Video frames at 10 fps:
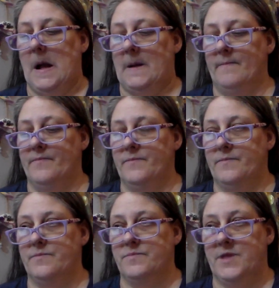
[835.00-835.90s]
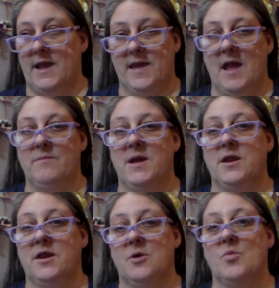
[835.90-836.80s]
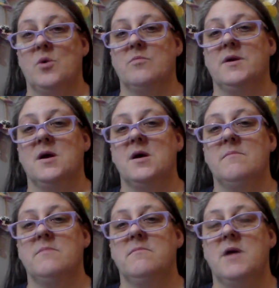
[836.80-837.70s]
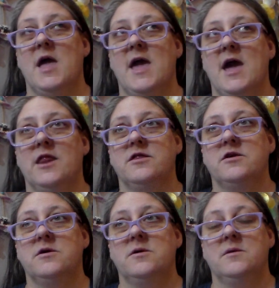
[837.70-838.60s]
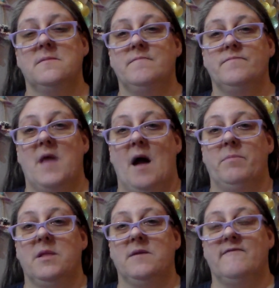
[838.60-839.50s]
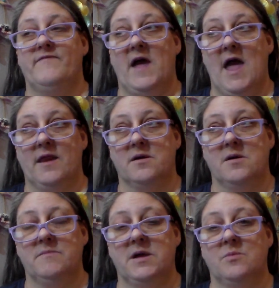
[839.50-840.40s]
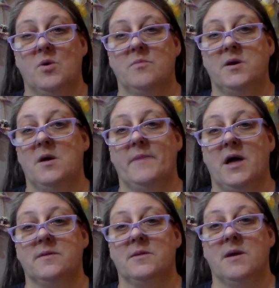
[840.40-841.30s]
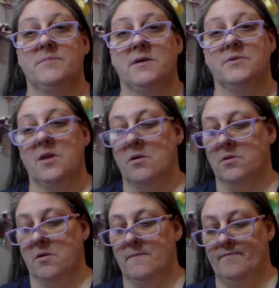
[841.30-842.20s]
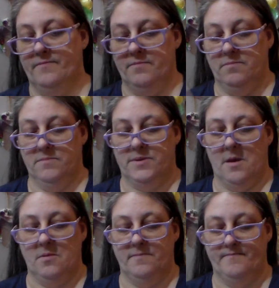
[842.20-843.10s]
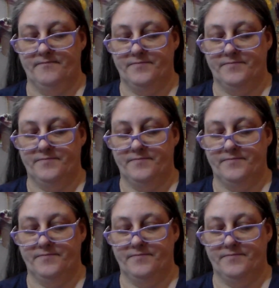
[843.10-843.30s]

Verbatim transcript: um, they came in and it woke me up and I believe if they hadn't come in and woke me up, I'd have slept even longer. So,